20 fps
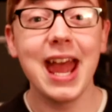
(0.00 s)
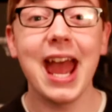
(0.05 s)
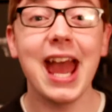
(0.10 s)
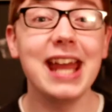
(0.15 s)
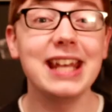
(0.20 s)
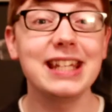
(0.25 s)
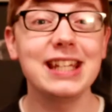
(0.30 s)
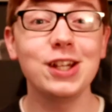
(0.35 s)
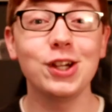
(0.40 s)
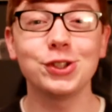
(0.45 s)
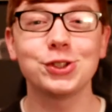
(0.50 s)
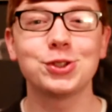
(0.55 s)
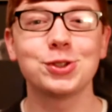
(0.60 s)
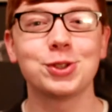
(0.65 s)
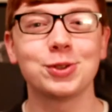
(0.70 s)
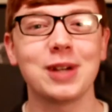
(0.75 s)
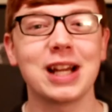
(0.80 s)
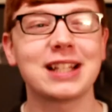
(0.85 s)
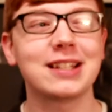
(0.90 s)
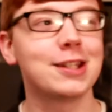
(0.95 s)
and he also
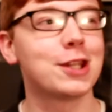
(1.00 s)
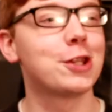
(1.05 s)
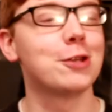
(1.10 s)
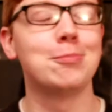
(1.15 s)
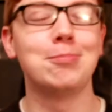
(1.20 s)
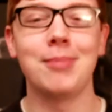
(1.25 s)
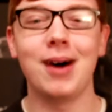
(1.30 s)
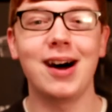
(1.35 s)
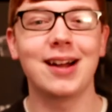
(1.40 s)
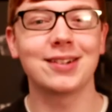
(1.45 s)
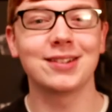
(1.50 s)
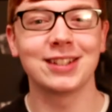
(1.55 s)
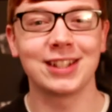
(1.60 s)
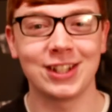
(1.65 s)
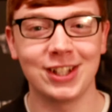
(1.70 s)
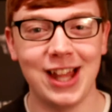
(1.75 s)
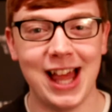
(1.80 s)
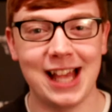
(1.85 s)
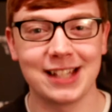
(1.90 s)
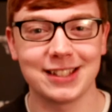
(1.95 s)
directed the modern
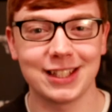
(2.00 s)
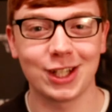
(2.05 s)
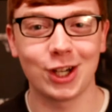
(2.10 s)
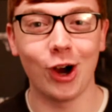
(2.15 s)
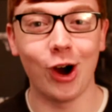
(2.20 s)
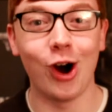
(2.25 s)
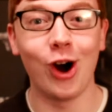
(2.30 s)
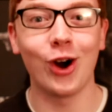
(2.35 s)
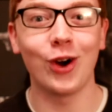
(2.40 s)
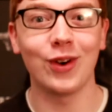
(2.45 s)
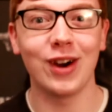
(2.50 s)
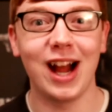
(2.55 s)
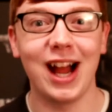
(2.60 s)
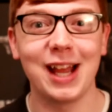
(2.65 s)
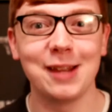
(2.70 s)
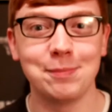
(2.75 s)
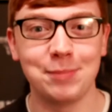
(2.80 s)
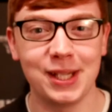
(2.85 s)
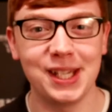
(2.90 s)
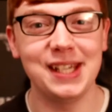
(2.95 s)
classic
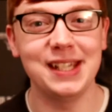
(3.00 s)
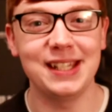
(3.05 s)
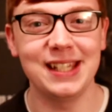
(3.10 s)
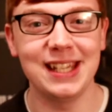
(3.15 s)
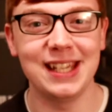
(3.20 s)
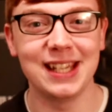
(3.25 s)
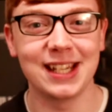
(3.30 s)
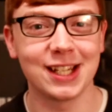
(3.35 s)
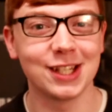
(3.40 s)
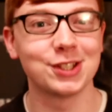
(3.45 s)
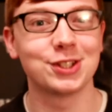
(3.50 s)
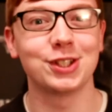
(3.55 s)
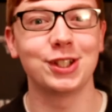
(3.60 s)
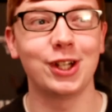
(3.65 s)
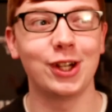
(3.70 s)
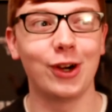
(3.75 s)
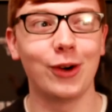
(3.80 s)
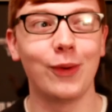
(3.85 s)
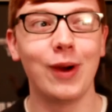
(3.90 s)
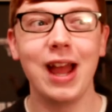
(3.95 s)
R.I.P.D., because, you
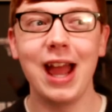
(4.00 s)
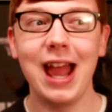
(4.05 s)
know,